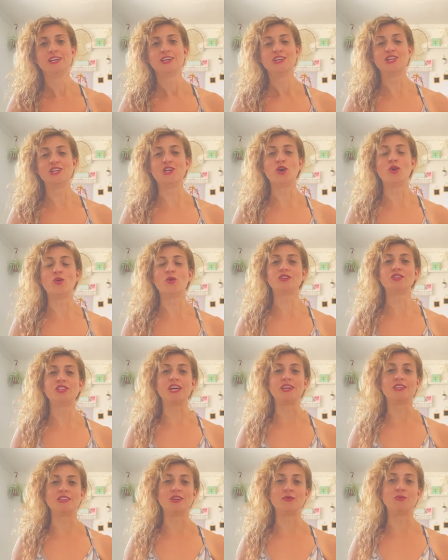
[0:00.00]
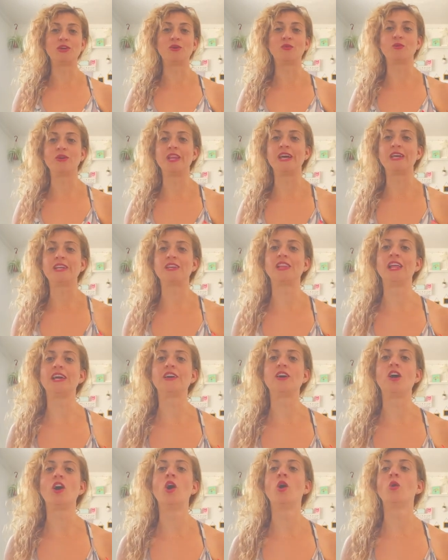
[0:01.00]
You know, it, we, we like,
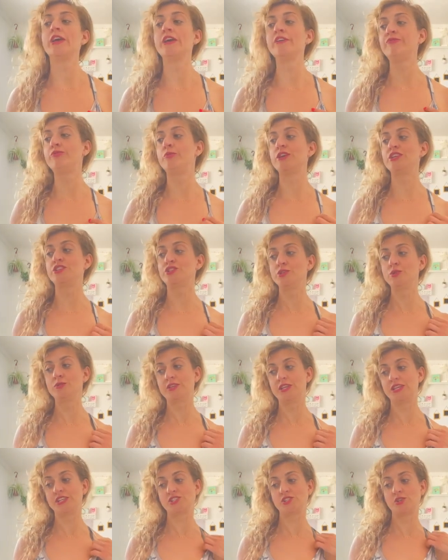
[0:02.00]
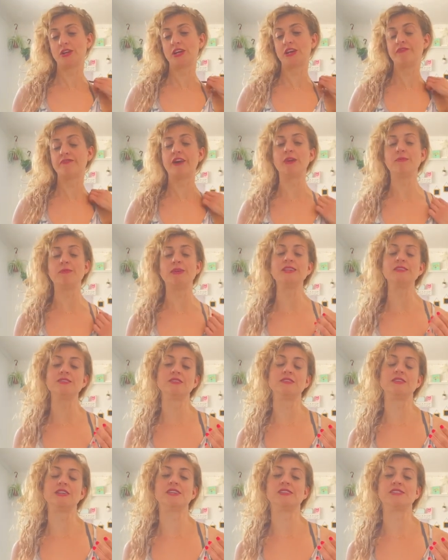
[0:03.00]
like, oh, if we do this or if I'm
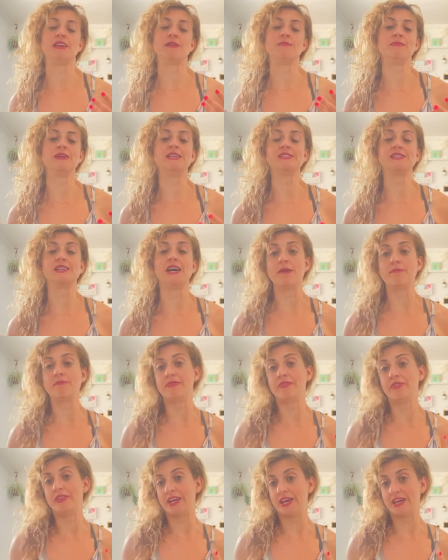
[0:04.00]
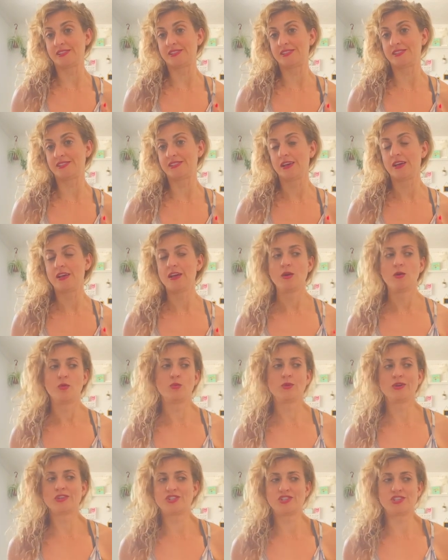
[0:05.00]
into this, it means I'm this.
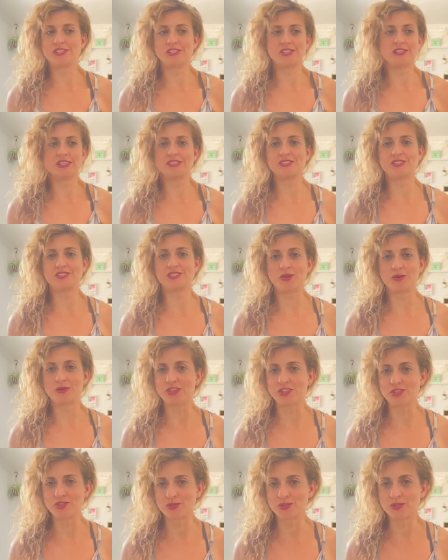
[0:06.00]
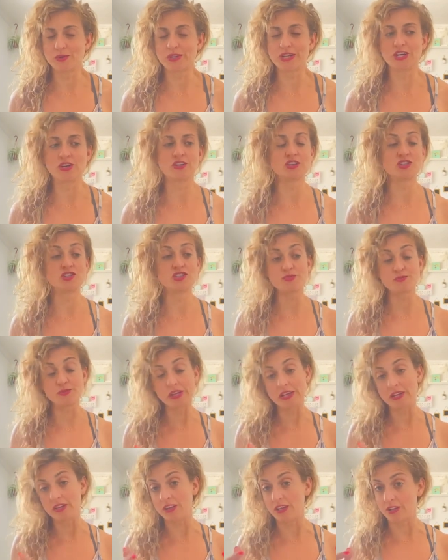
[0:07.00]
Which isn't necessarily true. And it could just be
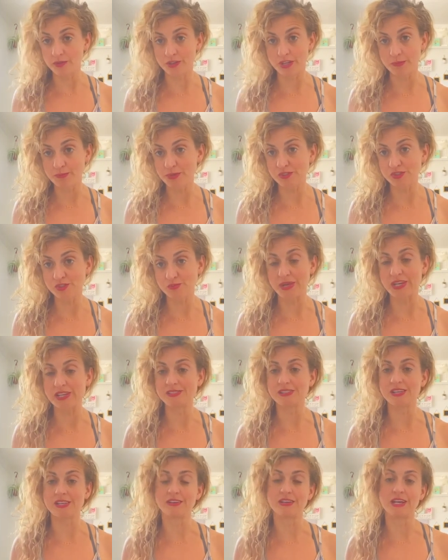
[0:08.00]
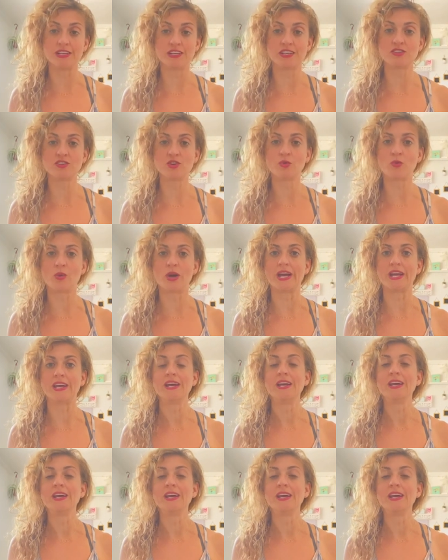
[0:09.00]
cluttering up your space and getting in your way